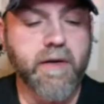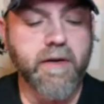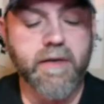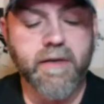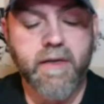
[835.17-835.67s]

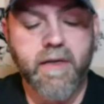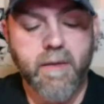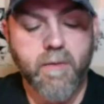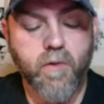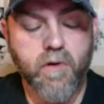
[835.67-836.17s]
area,
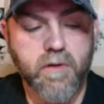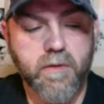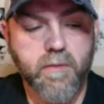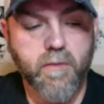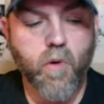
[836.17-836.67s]
more
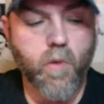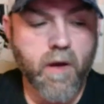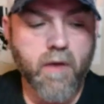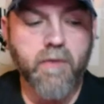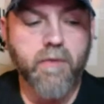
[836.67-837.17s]
more
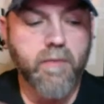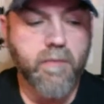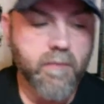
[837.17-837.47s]
around,